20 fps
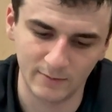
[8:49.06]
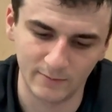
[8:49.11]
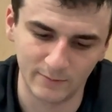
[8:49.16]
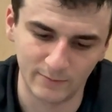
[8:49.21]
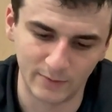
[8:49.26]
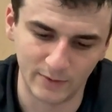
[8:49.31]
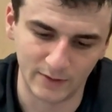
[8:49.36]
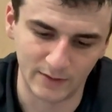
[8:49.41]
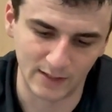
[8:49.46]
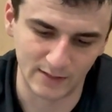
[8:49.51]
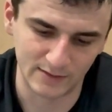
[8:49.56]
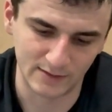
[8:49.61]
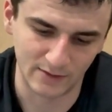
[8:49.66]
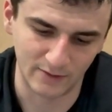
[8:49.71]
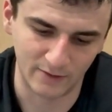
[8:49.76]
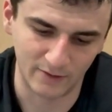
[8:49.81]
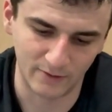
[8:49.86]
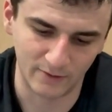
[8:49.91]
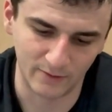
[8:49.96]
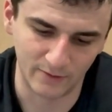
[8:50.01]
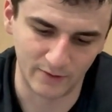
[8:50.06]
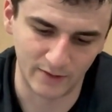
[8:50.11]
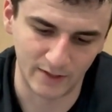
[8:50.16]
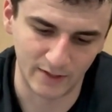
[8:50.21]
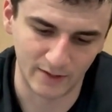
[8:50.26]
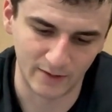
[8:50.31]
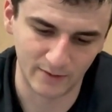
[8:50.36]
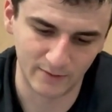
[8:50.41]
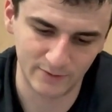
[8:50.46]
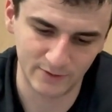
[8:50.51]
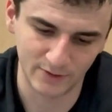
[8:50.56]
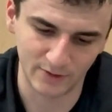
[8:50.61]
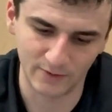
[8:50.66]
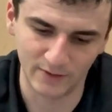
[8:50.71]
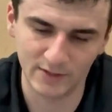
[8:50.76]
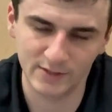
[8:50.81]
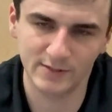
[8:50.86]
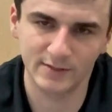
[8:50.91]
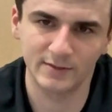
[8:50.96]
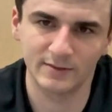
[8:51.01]
But that's neither here nor there. So
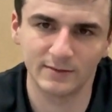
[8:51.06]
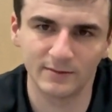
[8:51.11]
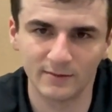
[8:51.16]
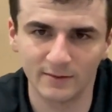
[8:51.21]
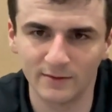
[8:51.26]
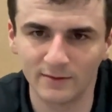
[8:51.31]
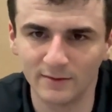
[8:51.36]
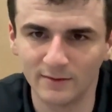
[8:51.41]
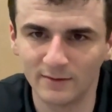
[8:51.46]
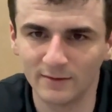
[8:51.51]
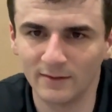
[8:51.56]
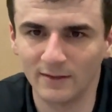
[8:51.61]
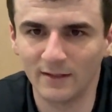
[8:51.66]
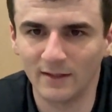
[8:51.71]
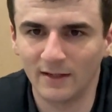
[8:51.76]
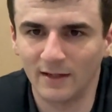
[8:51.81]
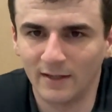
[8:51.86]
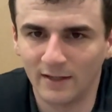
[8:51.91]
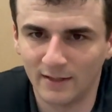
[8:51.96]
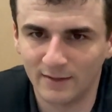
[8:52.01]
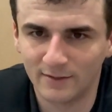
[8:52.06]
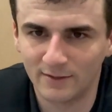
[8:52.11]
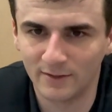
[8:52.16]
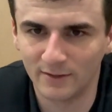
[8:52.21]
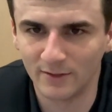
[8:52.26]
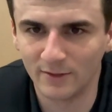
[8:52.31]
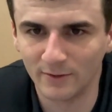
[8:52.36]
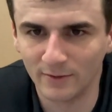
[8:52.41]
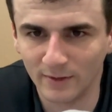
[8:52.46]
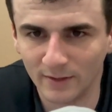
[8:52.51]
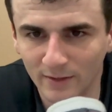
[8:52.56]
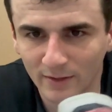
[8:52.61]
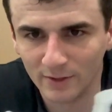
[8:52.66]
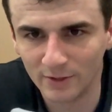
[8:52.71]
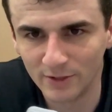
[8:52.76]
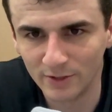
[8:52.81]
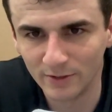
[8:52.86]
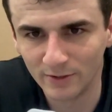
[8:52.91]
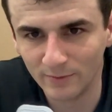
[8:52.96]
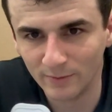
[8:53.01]
this, I guess, just going into the
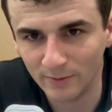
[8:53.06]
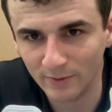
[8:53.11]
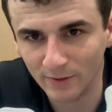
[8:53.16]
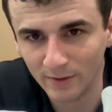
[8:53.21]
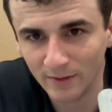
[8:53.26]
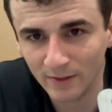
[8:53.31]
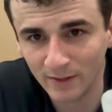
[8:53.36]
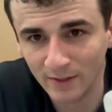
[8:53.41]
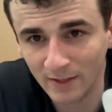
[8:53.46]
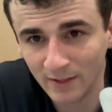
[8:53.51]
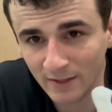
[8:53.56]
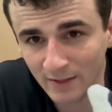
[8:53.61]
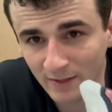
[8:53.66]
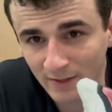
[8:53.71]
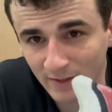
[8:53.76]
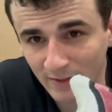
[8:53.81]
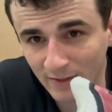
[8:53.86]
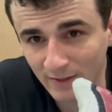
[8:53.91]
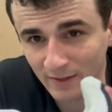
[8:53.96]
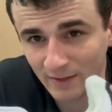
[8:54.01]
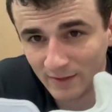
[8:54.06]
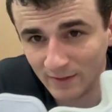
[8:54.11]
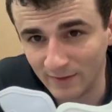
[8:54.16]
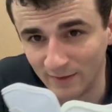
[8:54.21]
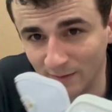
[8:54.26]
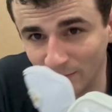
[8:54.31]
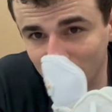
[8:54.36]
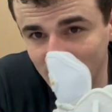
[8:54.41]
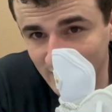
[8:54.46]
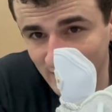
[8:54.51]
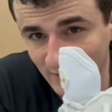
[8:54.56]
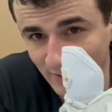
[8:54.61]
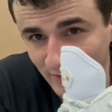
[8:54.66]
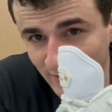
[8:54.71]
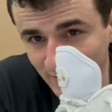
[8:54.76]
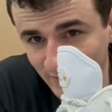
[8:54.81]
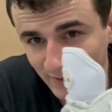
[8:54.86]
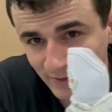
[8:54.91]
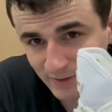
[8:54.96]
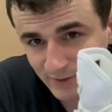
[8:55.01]
shoe more. The
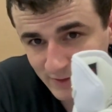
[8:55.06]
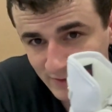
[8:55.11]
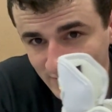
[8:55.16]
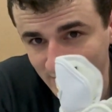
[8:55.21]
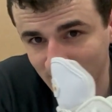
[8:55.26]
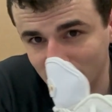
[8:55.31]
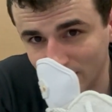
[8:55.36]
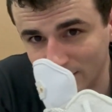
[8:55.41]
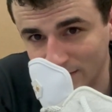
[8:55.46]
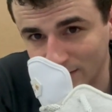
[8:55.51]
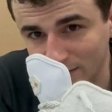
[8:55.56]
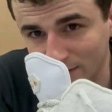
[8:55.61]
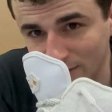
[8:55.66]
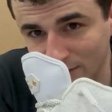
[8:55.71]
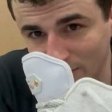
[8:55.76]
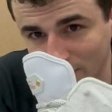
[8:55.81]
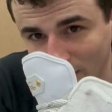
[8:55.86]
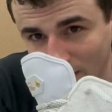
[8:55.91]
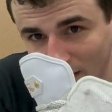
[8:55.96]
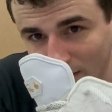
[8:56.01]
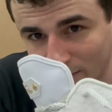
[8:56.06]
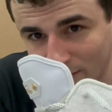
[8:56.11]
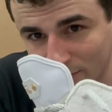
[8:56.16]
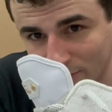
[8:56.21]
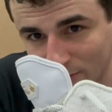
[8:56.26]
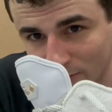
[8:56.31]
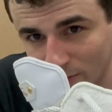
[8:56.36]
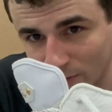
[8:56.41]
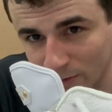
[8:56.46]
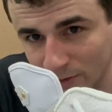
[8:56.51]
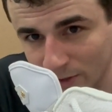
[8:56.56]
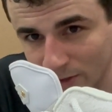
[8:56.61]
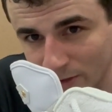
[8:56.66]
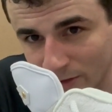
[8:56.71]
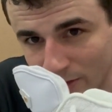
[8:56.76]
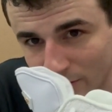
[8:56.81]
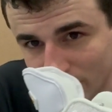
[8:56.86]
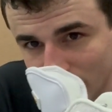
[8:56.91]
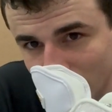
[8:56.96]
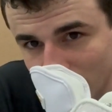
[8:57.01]
materials, you have his old
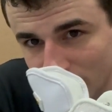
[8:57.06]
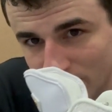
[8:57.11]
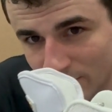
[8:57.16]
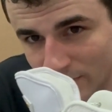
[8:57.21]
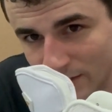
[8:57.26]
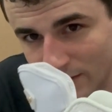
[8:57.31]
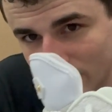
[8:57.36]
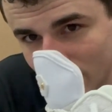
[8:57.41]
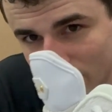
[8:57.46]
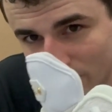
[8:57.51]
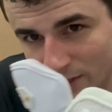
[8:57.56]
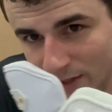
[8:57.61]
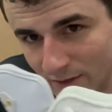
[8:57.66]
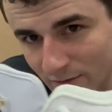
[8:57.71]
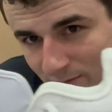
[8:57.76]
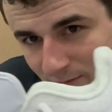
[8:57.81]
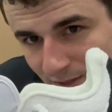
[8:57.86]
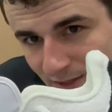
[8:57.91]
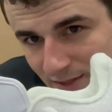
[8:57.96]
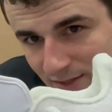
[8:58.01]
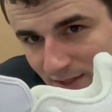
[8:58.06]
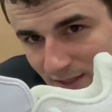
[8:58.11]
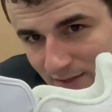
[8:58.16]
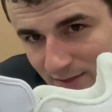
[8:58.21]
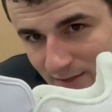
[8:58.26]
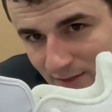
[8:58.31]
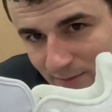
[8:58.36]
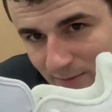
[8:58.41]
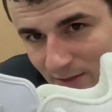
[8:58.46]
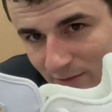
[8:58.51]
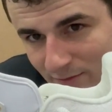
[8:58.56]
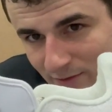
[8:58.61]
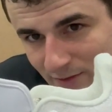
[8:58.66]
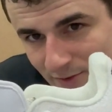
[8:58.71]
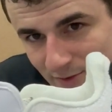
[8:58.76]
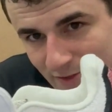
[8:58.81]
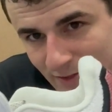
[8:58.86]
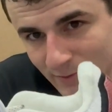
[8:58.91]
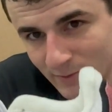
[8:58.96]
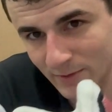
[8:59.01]
logo. So each one of the 23s has some different
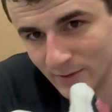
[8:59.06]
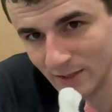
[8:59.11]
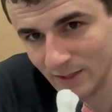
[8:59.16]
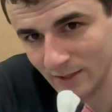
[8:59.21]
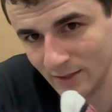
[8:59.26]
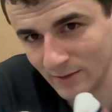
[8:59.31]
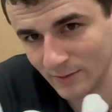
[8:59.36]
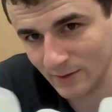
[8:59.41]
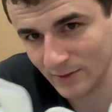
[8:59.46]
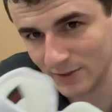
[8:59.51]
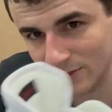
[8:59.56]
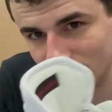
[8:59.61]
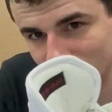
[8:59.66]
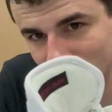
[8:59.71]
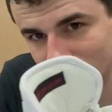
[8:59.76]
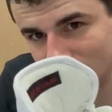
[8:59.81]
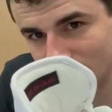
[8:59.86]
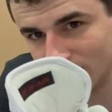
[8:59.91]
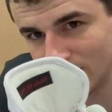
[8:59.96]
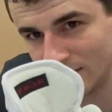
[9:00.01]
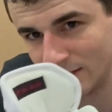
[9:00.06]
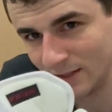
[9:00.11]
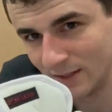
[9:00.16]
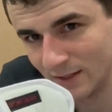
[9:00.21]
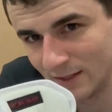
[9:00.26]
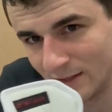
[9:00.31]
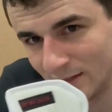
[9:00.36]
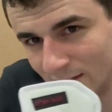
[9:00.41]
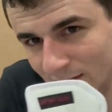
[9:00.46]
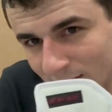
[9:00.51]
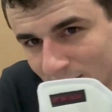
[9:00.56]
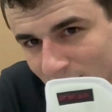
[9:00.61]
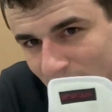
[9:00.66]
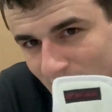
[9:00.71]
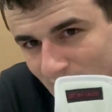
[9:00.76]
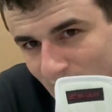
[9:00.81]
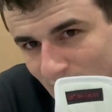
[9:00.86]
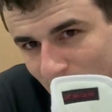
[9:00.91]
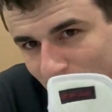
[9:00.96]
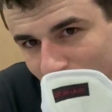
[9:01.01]
symbol here, which is,
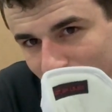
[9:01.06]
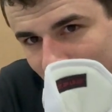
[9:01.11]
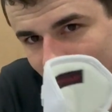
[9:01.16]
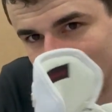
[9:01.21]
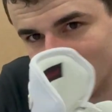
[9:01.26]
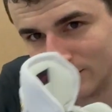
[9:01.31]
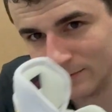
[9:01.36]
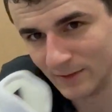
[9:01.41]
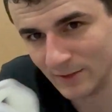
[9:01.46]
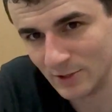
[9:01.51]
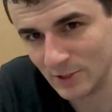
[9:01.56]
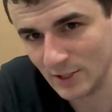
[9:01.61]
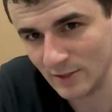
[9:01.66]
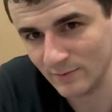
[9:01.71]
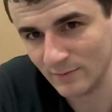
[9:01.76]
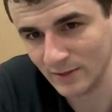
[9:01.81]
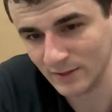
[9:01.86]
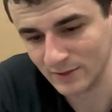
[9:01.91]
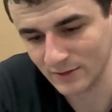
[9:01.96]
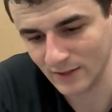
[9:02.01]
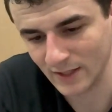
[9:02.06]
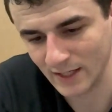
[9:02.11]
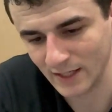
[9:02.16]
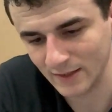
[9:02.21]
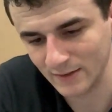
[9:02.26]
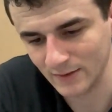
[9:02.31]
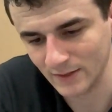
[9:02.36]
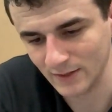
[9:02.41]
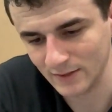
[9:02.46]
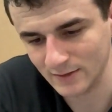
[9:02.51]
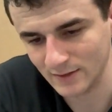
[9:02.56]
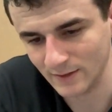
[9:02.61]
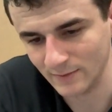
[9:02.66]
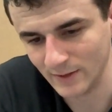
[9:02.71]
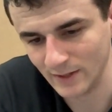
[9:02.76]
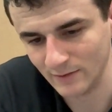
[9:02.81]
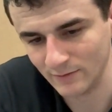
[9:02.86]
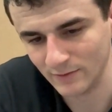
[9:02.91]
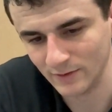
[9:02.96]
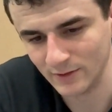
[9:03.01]
you know, one of the achievements or accolades they
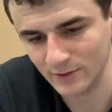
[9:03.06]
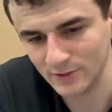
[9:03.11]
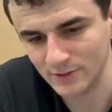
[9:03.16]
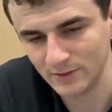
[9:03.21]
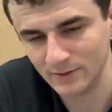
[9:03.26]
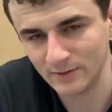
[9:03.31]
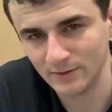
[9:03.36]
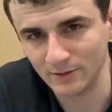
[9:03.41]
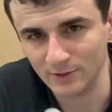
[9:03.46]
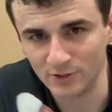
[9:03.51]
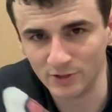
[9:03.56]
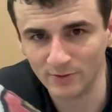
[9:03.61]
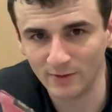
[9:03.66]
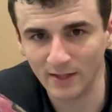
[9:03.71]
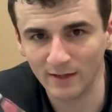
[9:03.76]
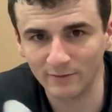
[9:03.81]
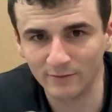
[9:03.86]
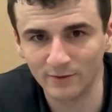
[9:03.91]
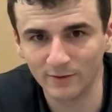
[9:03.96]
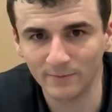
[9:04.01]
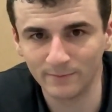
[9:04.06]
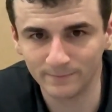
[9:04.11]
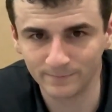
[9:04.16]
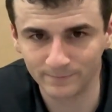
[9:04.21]
made for the shoe after.